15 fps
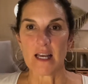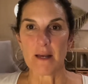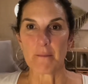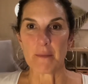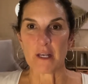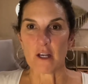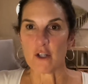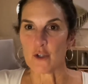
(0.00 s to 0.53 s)

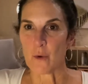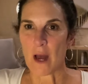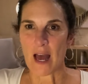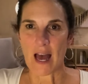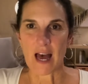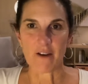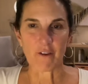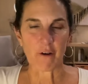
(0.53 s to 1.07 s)
because you
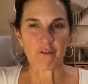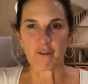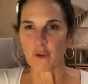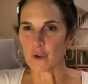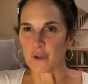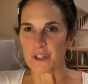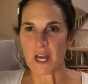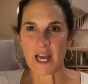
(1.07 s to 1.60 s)
have a
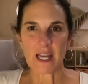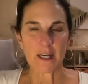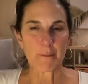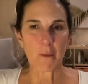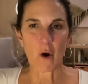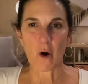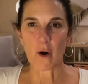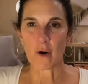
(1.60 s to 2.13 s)
full day
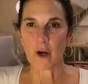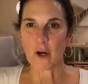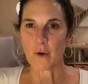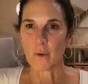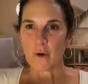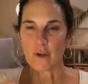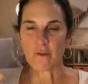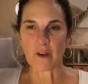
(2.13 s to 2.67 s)
tomorrow
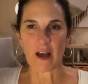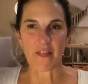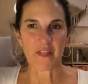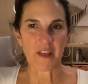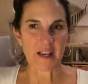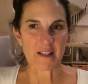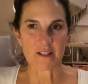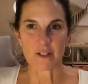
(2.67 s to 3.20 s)
or you've got
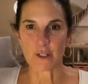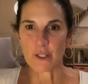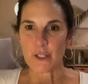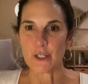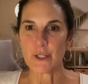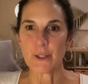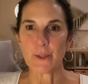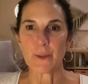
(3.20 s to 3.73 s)
things to
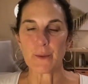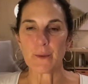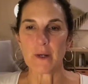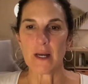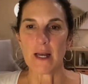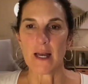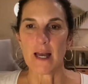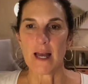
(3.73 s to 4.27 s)
do,
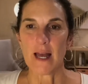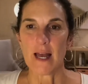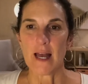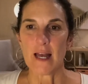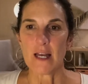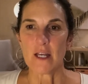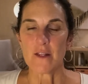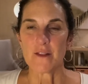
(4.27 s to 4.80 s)

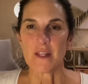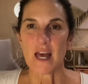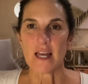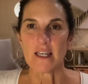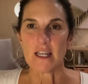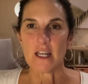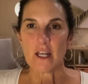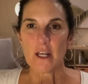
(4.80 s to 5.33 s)
that
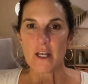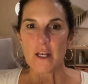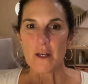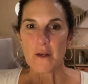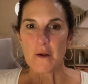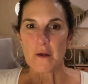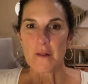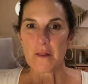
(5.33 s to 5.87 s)

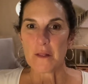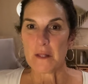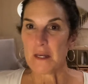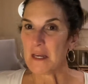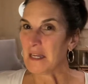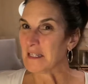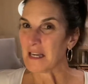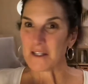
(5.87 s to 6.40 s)

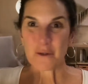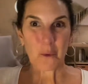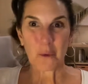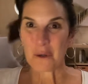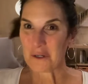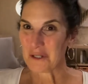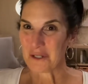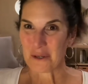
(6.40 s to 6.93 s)
it doesn't
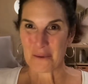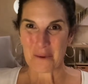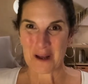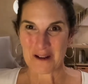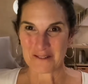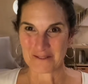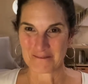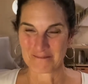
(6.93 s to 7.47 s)
work so
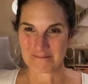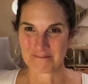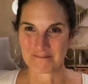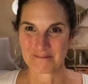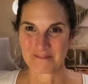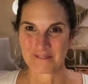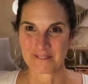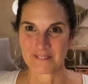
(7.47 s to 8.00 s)
well.
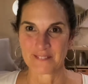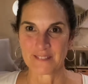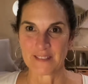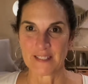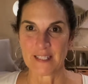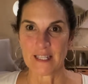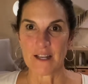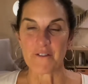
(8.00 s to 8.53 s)

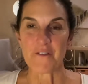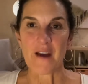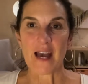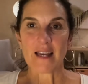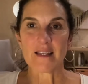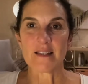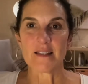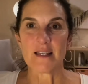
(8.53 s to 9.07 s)
In
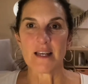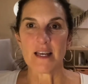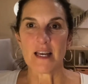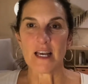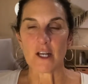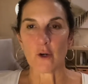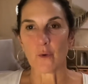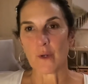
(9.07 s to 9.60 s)
fact,
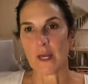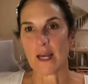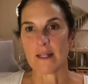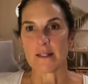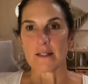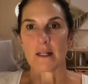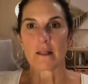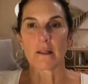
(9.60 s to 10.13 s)
it
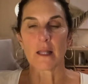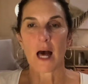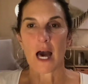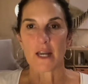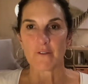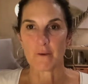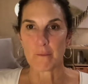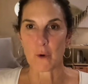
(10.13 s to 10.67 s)
creates a lot
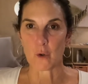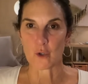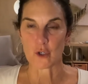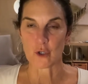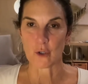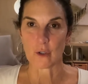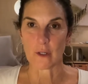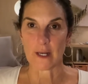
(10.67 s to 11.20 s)
of
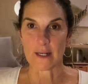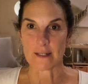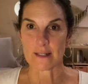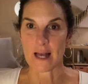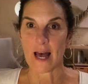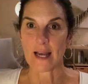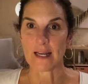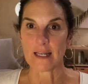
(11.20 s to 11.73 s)
emotional
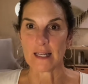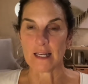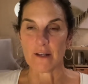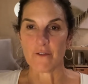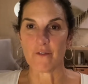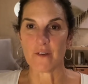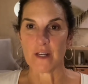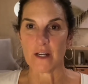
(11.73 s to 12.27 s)
anxiety,
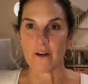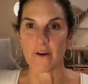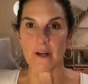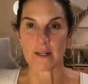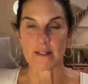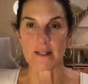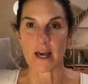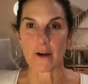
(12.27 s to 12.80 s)
fear,
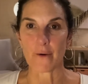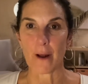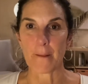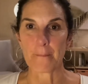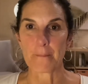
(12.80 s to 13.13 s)
etc.